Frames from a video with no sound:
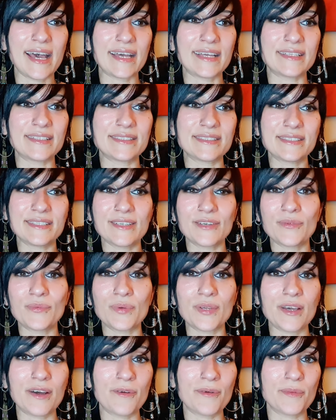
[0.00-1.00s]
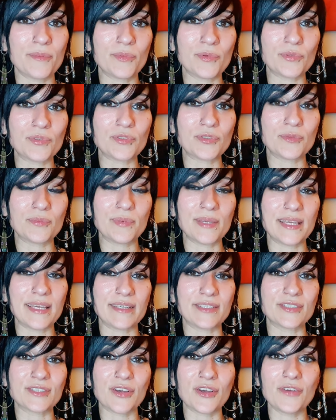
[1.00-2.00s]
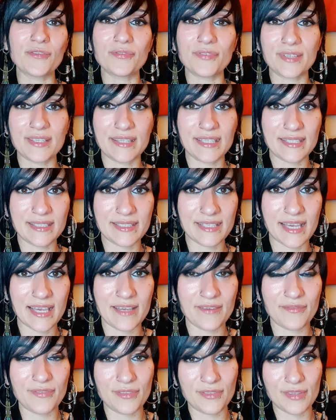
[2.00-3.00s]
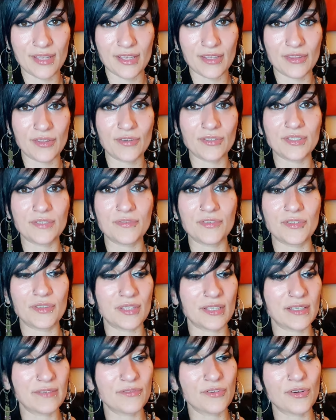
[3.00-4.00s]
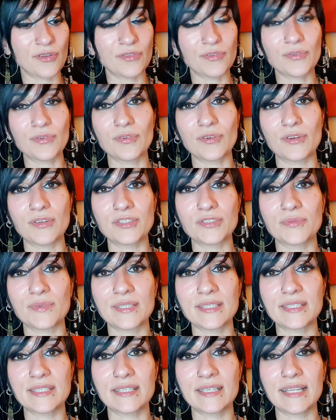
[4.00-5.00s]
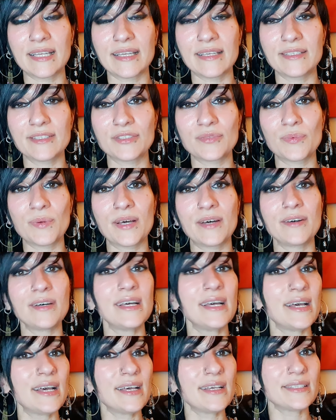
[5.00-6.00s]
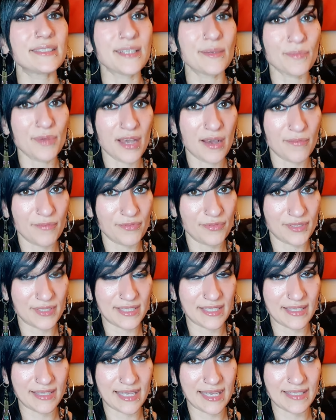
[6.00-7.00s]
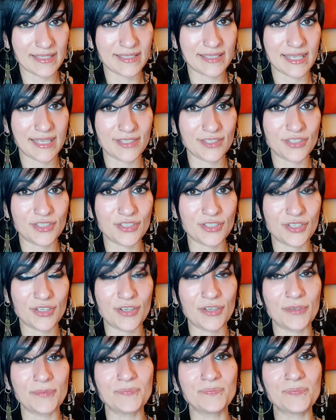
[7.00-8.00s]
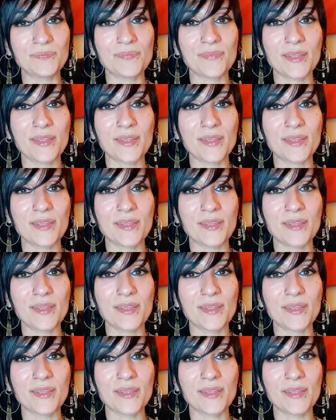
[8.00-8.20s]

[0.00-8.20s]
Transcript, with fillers: and we are immortal beings so hopefully this gave uh, those of you that have gone through loss recently as well some comfort in that sense too